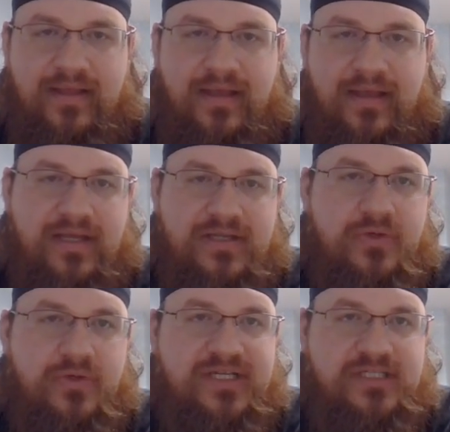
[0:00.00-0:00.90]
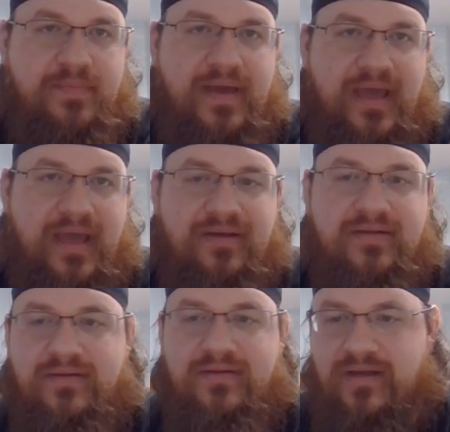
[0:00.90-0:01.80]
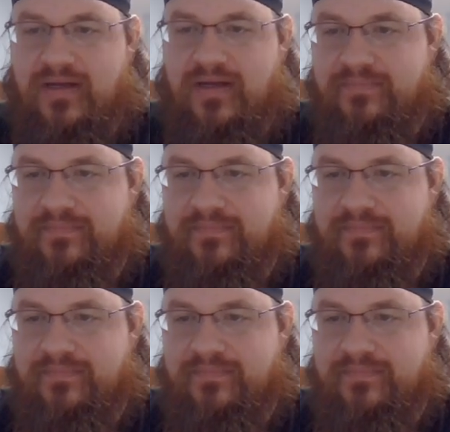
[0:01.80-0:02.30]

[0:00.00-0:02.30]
And I do anticipate um,